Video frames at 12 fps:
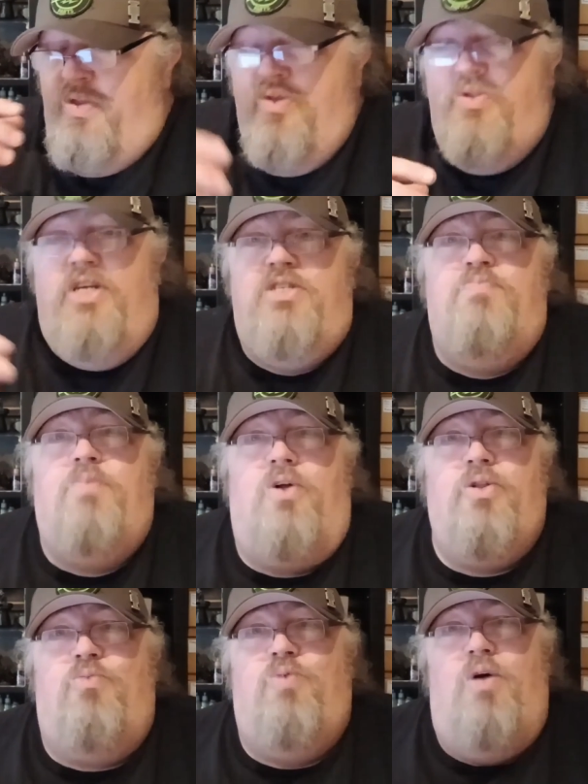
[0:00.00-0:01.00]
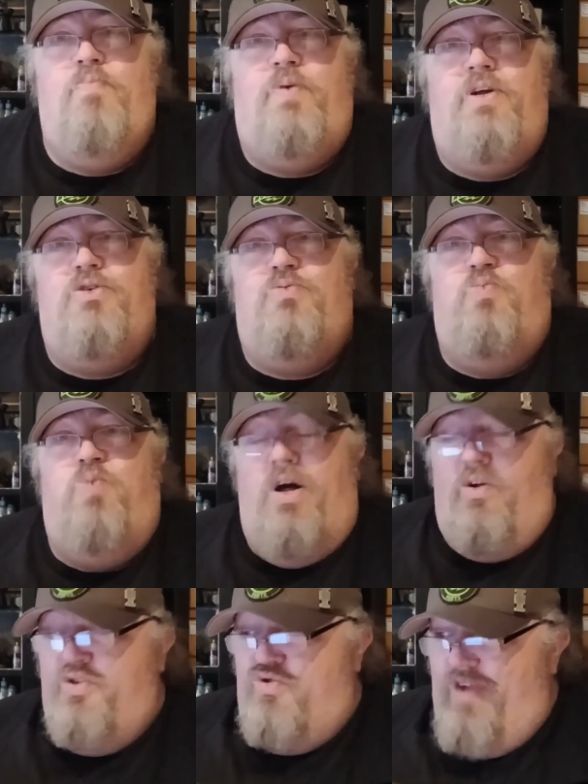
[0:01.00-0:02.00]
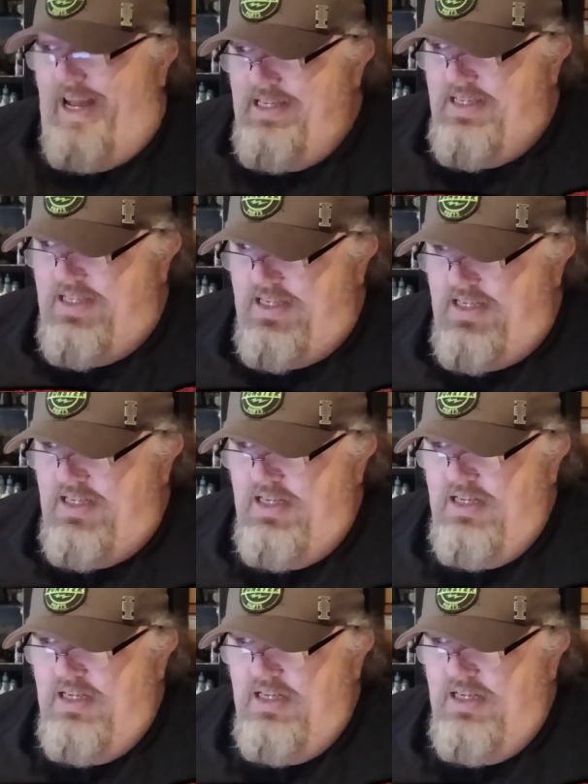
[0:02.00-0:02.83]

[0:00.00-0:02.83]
This model won't be as well dressed